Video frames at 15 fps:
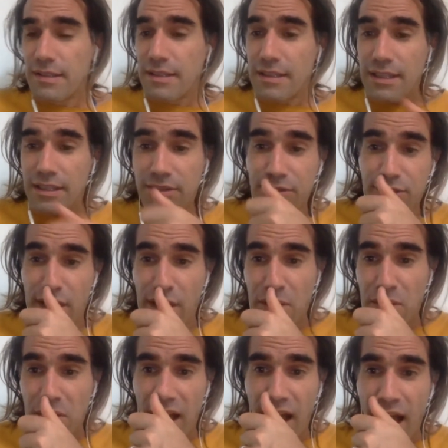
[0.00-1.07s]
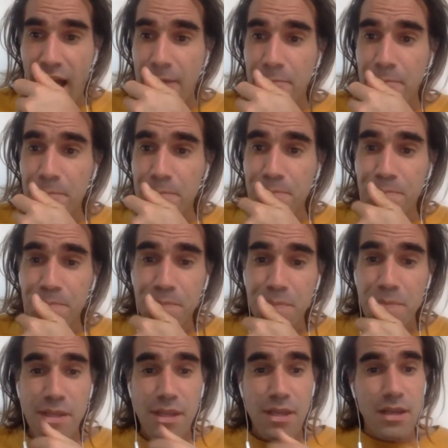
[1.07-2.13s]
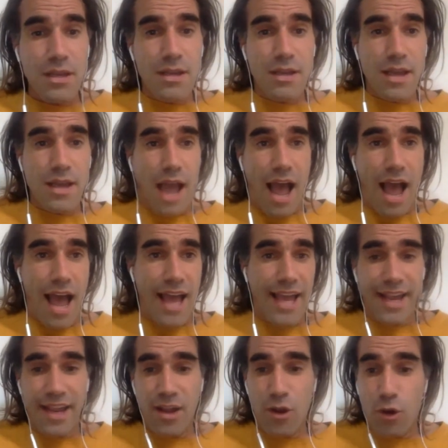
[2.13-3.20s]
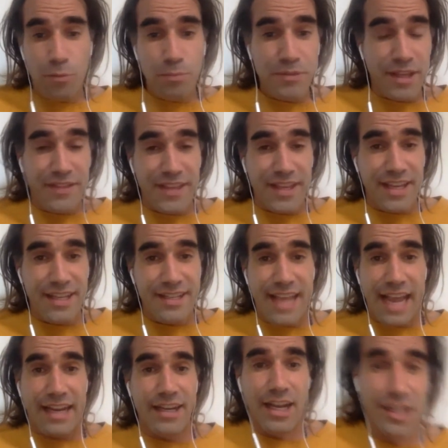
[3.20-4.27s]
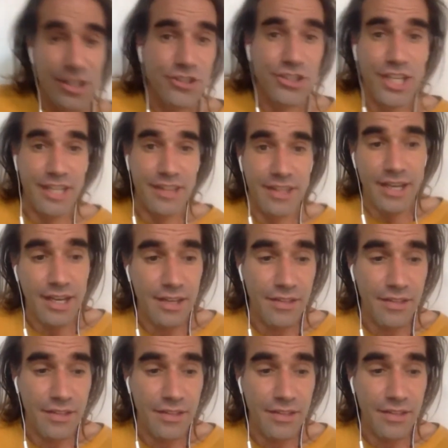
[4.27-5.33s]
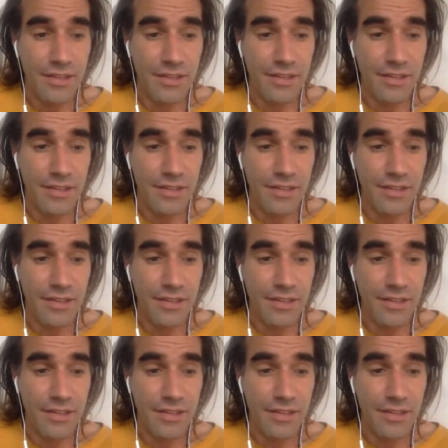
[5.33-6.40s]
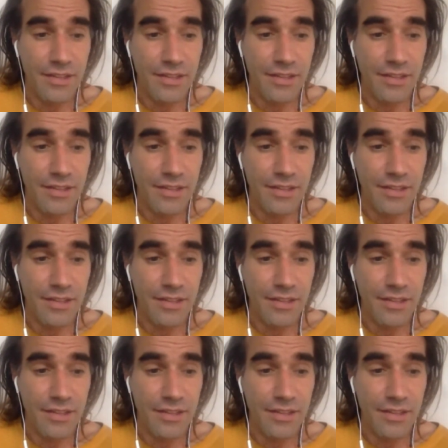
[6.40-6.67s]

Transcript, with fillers: And so um, I hope that the technology and the, the, um, the